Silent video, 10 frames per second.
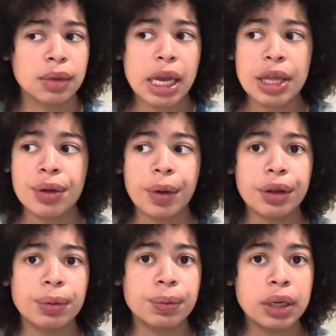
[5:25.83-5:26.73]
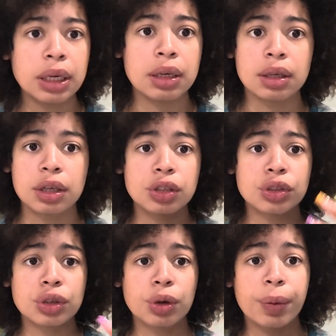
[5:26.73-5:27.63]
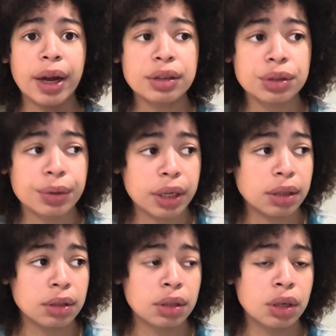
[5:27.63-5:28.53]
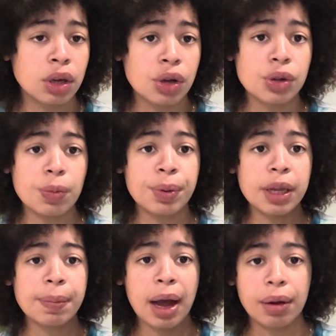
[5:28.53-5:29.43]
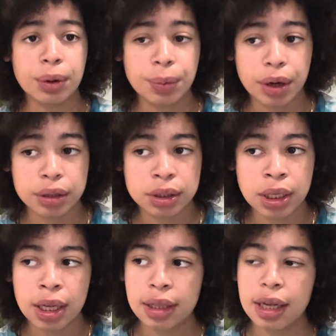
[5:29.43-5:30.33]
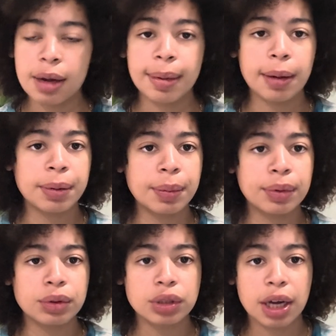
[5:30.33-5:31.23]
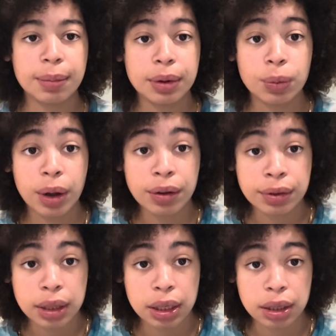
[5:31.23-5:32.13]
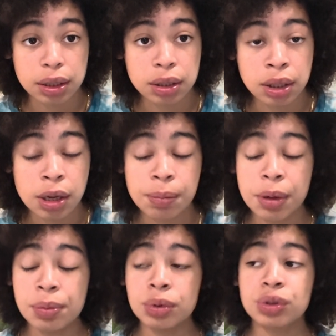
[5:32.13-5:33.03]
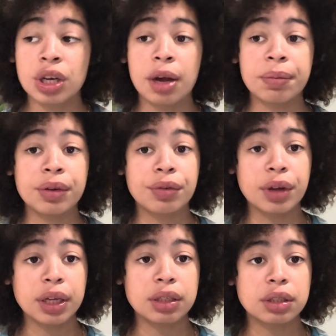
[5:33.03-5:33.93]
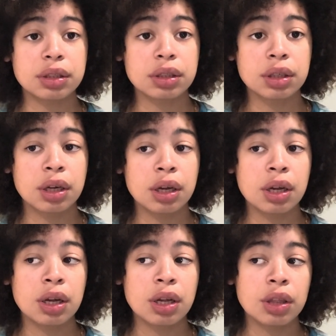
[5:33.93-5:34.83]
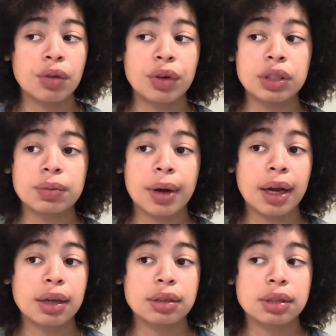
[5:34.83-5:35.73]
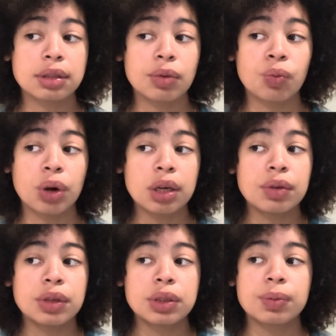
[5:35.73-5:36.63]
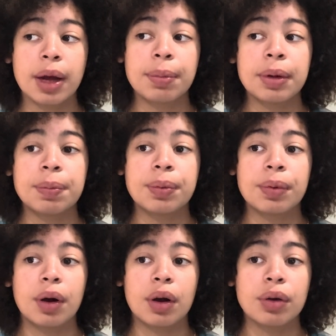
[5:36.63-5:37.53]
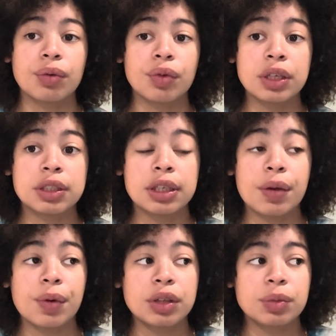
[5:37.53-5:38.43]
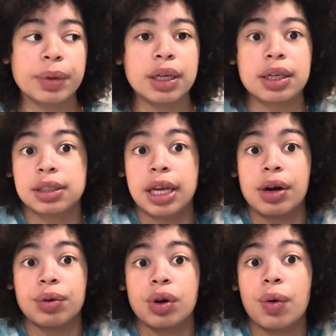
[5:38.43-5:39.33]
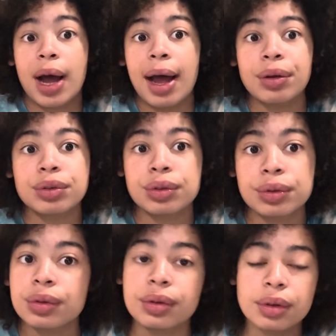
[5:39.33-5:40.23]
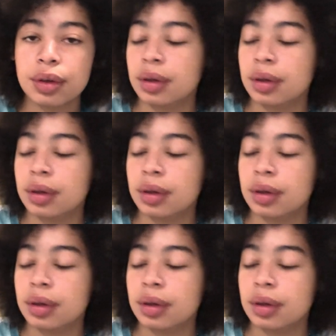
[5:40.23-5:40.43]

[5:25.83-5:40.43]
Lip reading: Either way, you're winning because you're aware to it. You peep how it works. Think about people who try to be wealthy, people who try to be rich. One of the reasons why people aren't rich and they want to be, because they don't know how to.